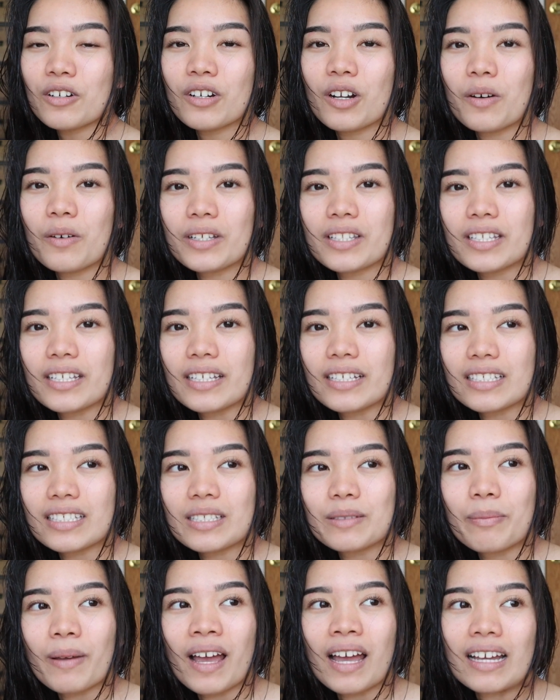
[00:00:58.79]
don't know what to
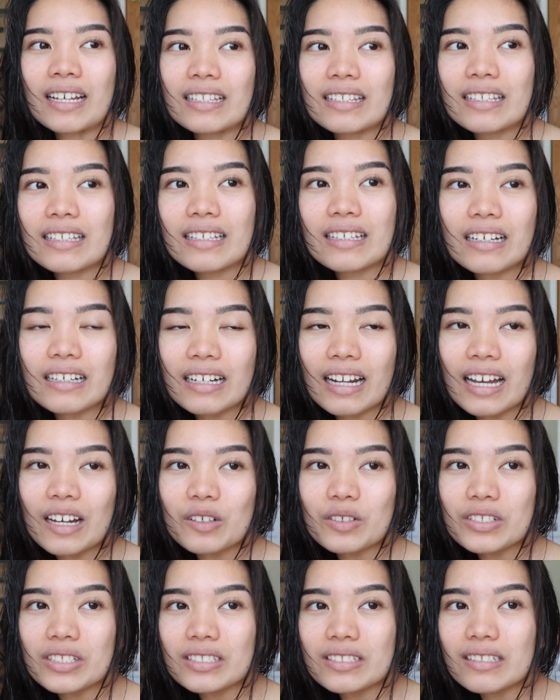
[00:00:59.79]
expect on
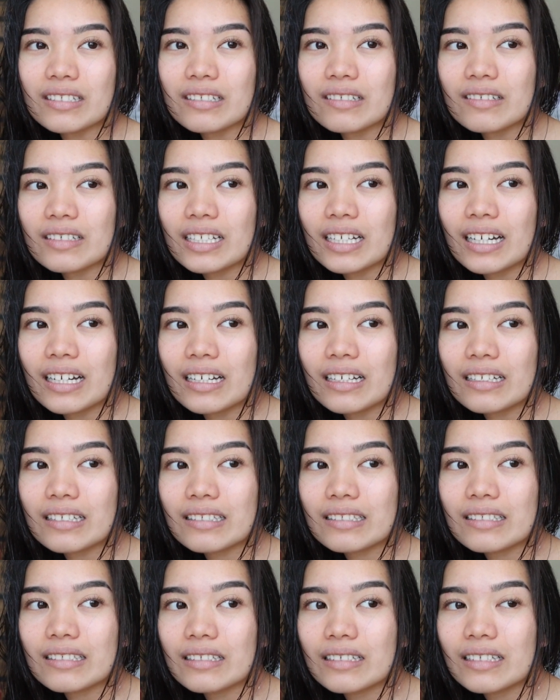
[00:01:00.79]
how she's gonna
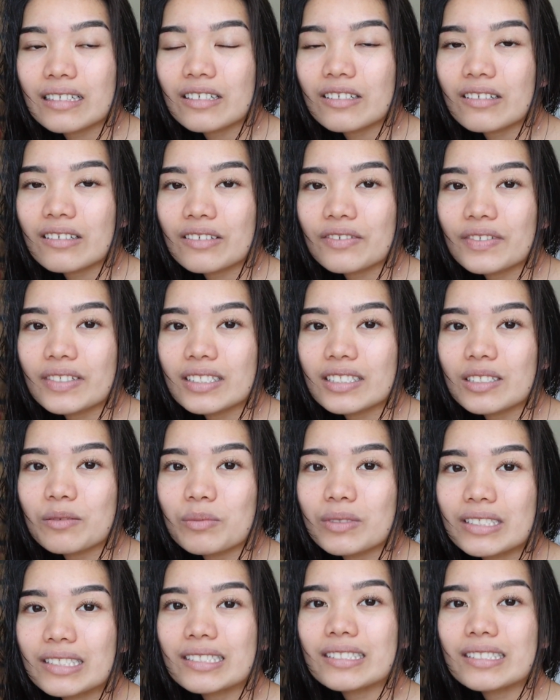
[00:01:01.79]
react. I don't know if I should be